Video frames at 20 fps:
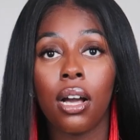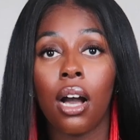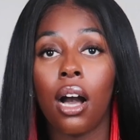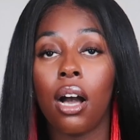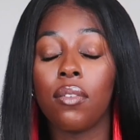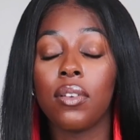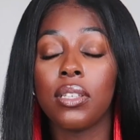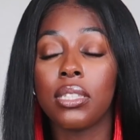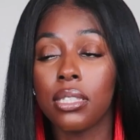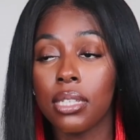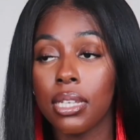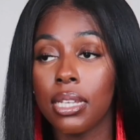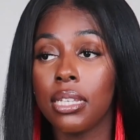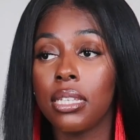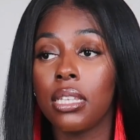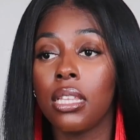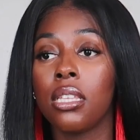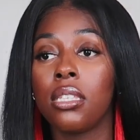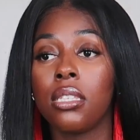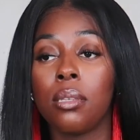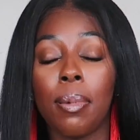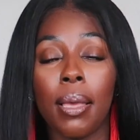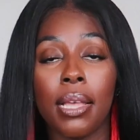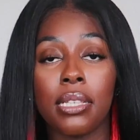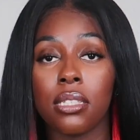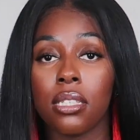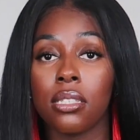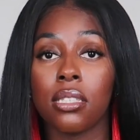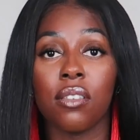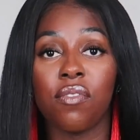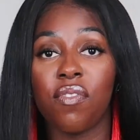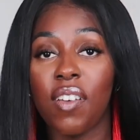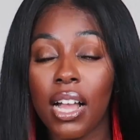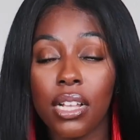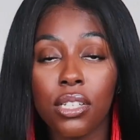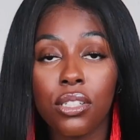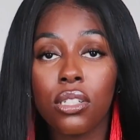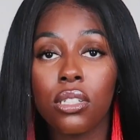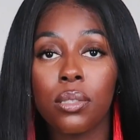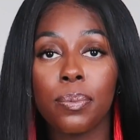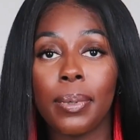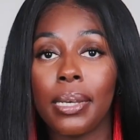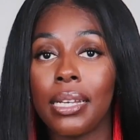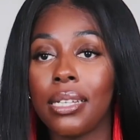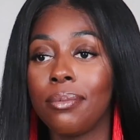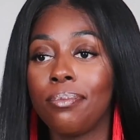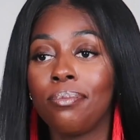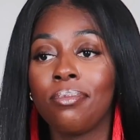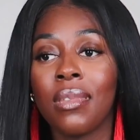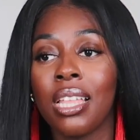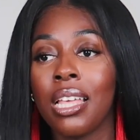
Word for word: Obviously, it depends on some factors, but